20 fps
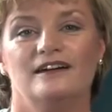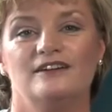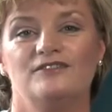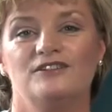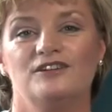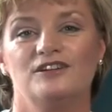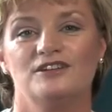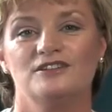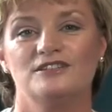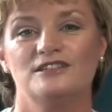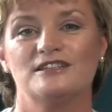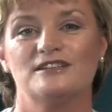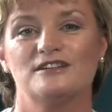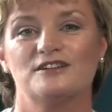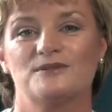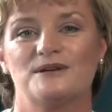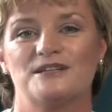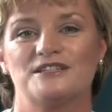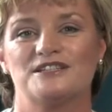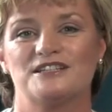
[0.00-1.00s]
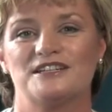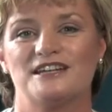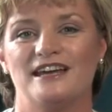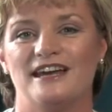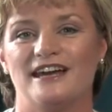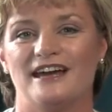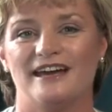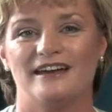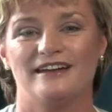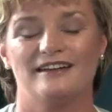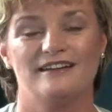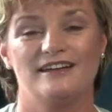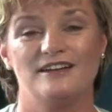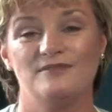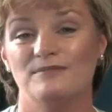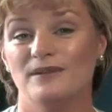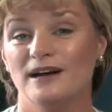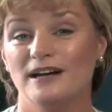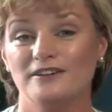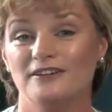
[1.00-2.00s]
If you're using a questionnaire,
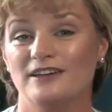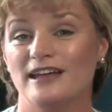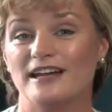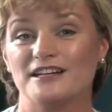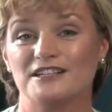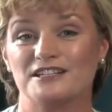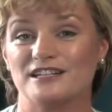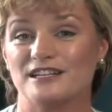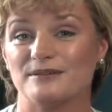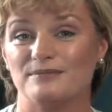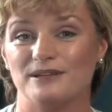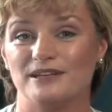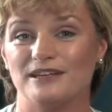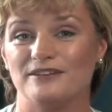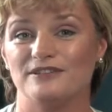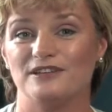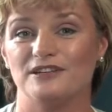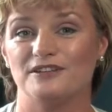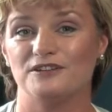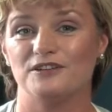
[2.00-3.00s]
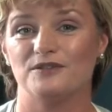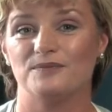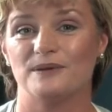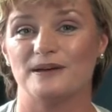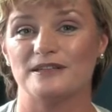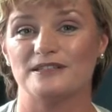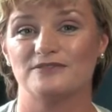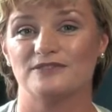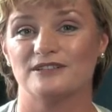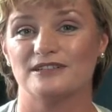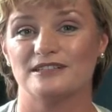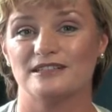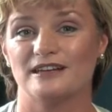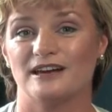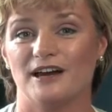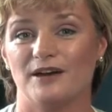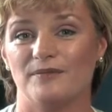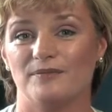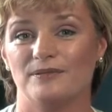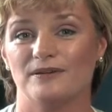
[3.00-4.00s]
it might not actually be giving you your best fit
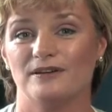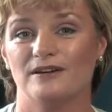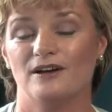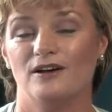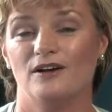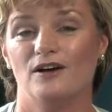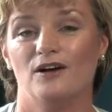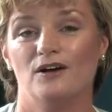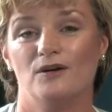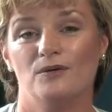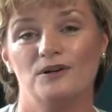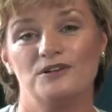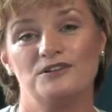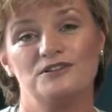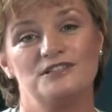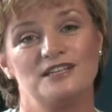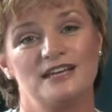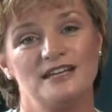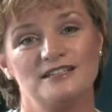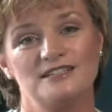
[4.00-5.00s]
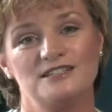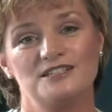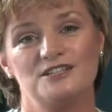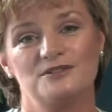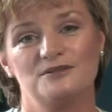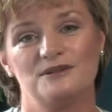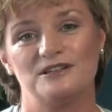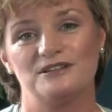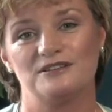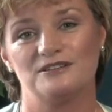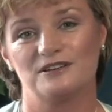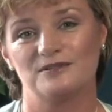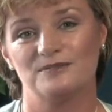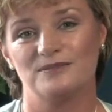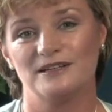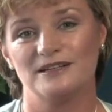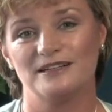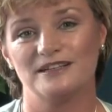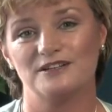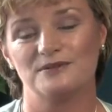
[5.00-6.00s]
type. What you tend to do when you're
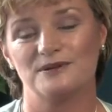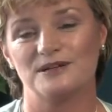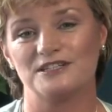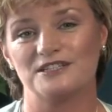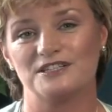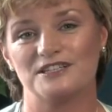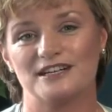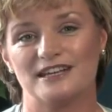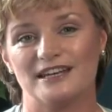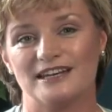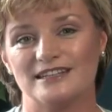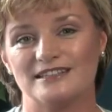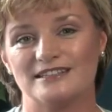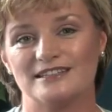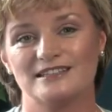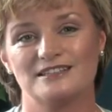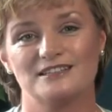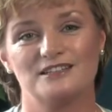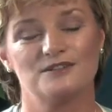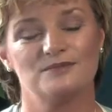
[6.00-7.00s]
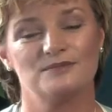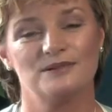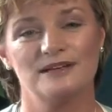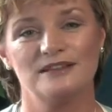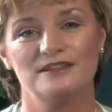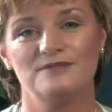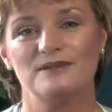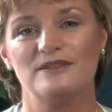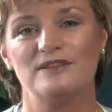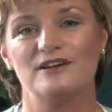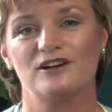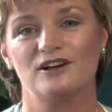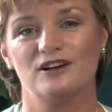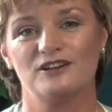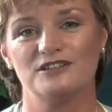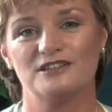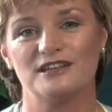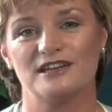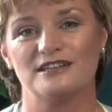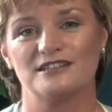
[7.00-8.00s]
completing questionnaires is to complete them in the
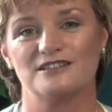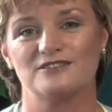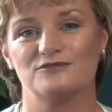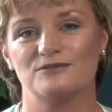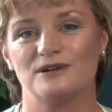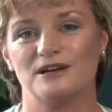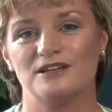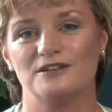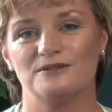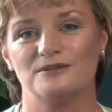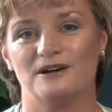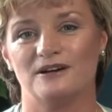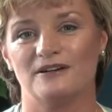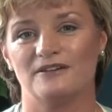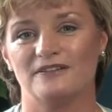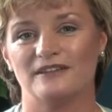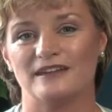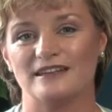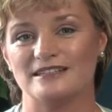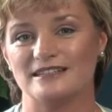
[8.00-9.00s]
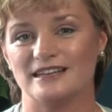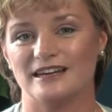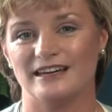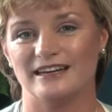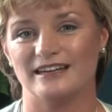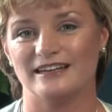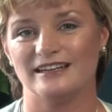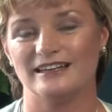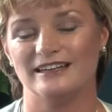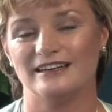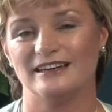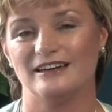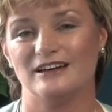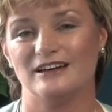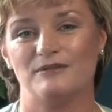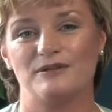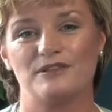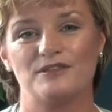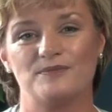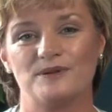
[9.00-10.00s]
context of where you are on that day.
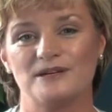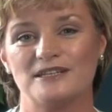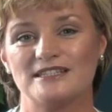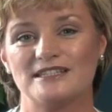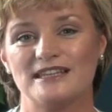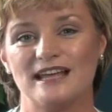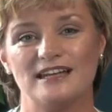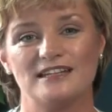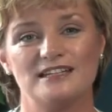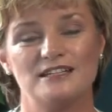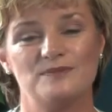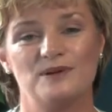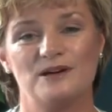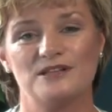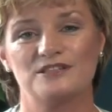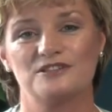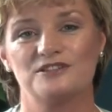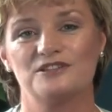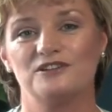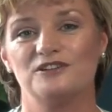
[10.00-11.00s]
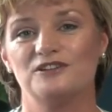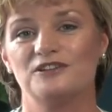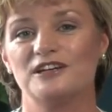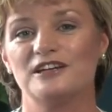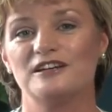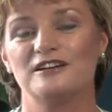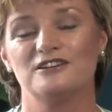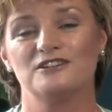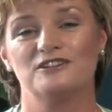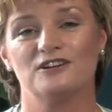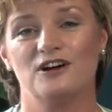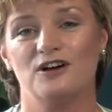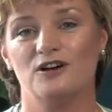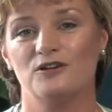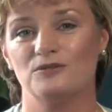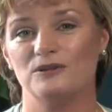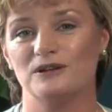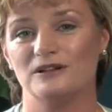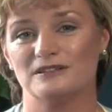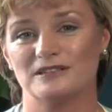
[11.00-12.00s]
With a personality puzzle, you're looking at your
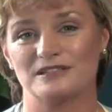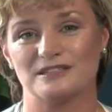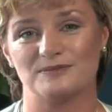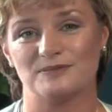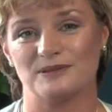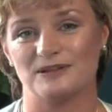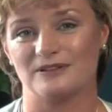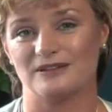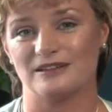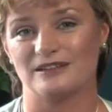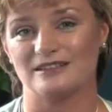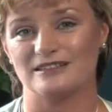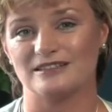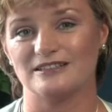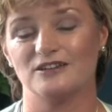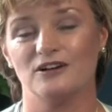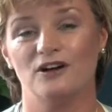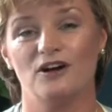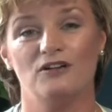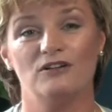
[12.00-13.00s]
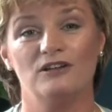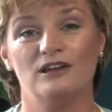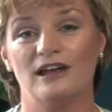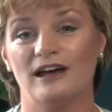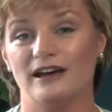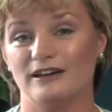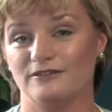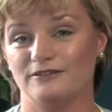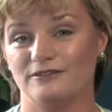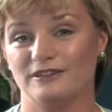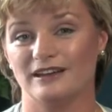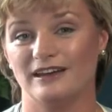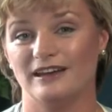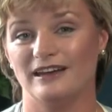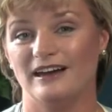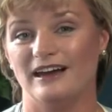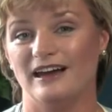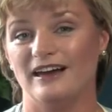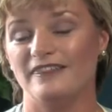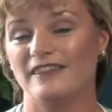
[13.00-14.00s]
whole world experience, your whole life,
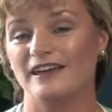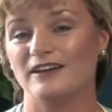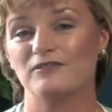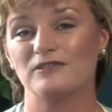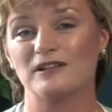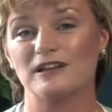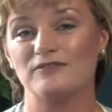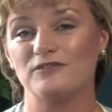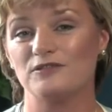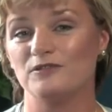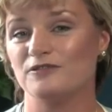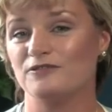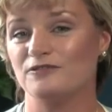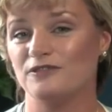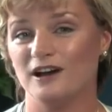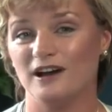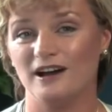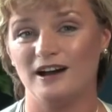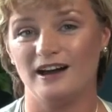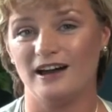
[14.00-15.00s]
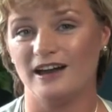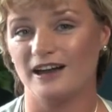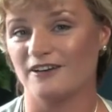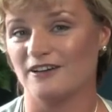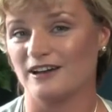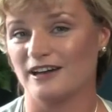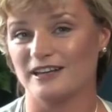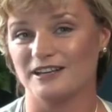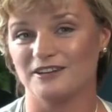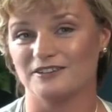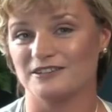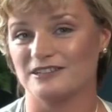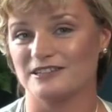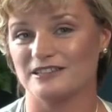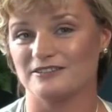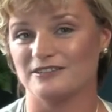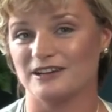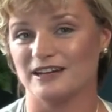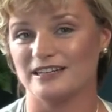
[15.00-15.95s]
and that will give you a far higher accuracy